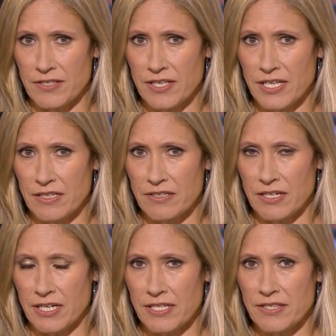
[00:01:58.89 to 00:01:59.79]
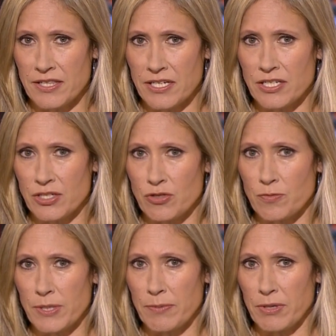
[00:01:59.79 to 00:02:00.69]
has killed at least
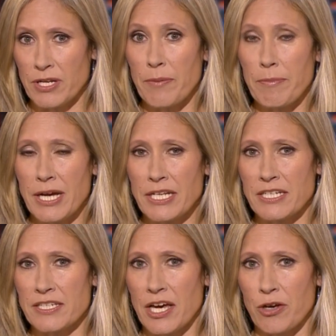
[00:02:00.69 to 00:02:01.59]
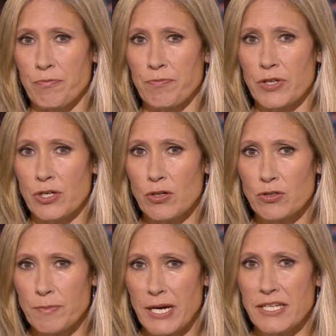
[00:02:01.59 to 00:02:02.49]
32 people in a mining town. The gold